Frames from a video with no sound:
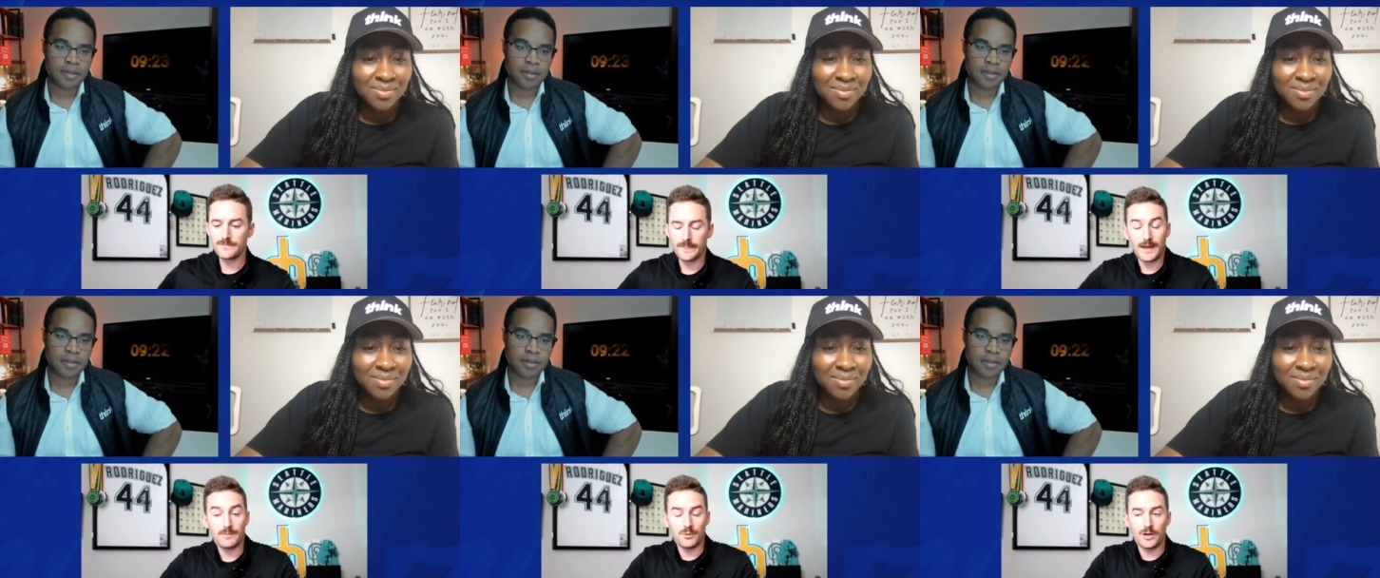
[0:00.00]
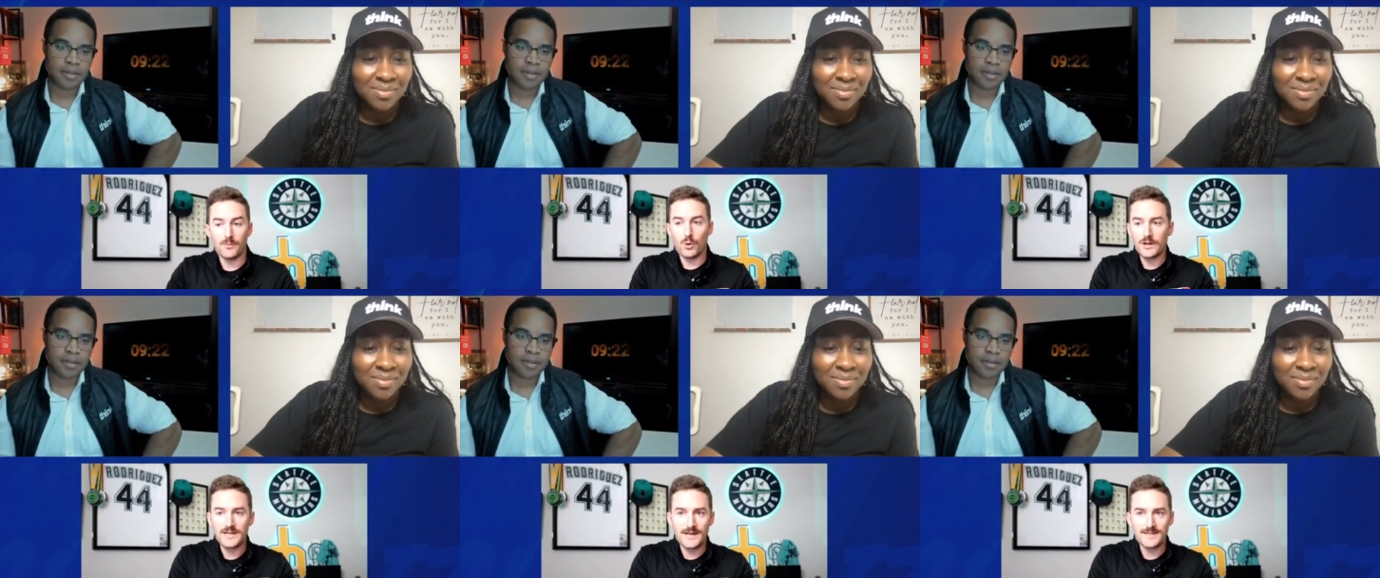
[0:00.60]
Speaker 1: I've been putting mortgage
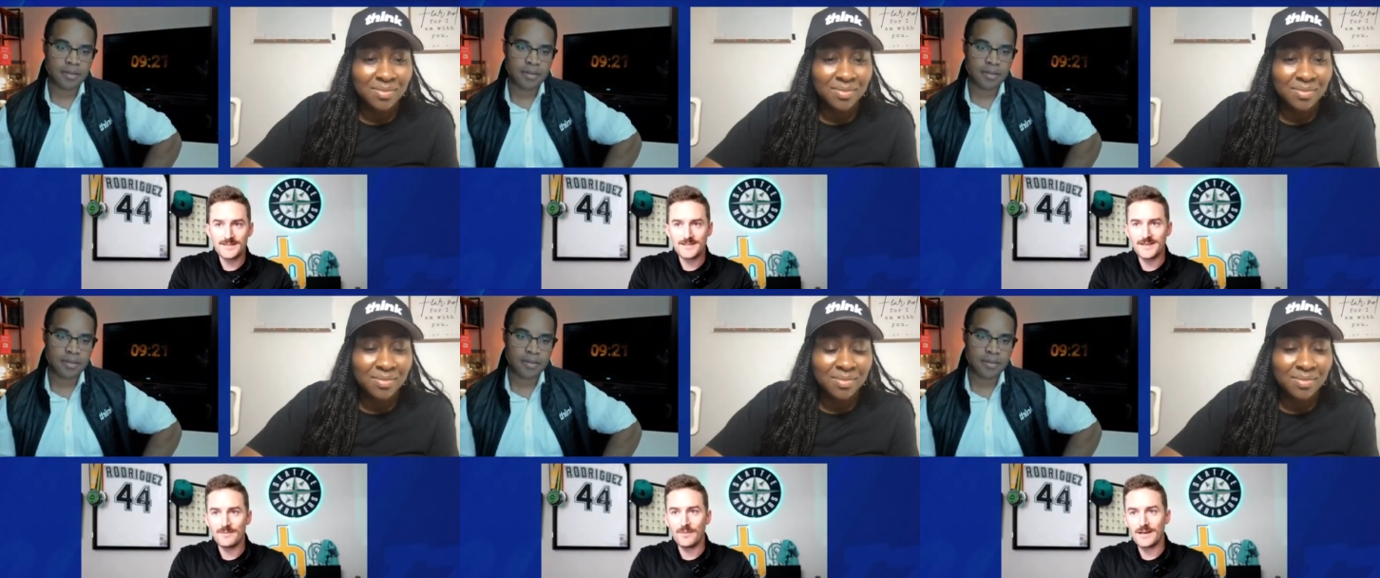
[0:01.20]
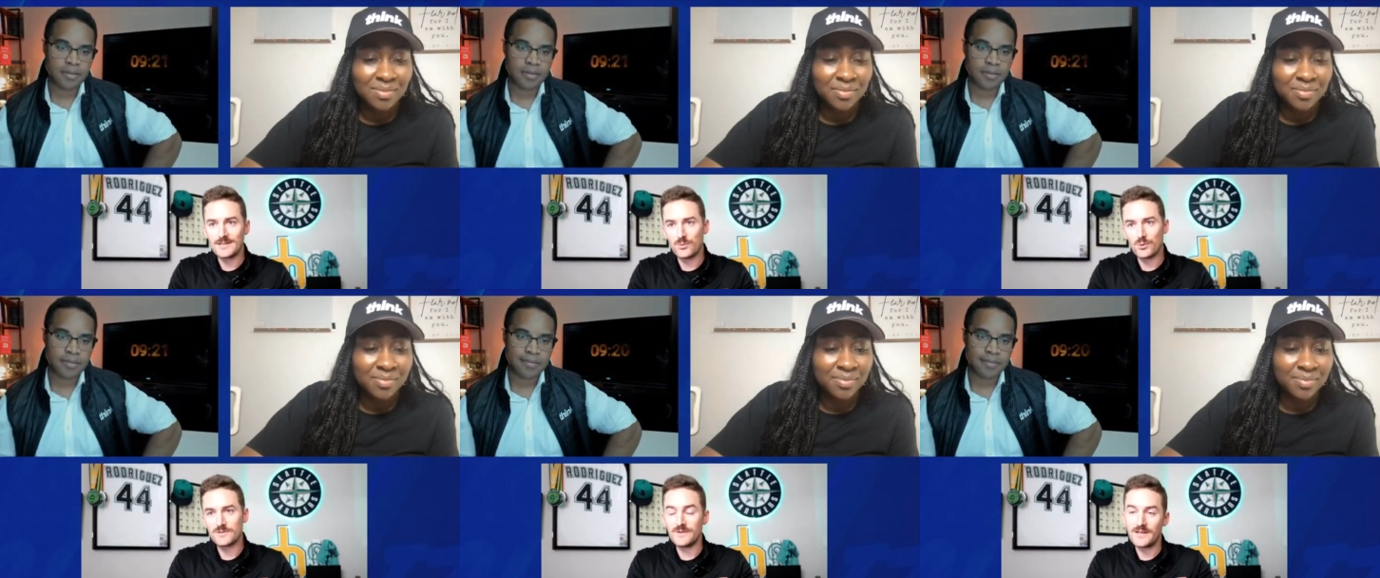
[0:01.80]
ads in my
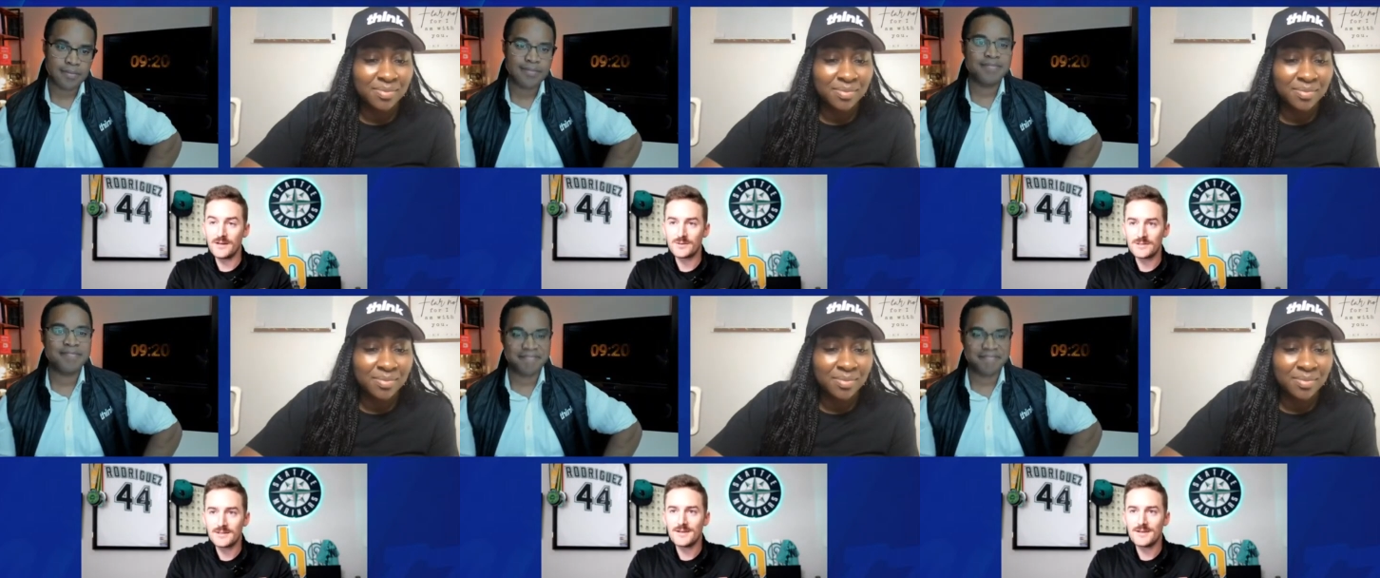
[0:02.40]
sports videos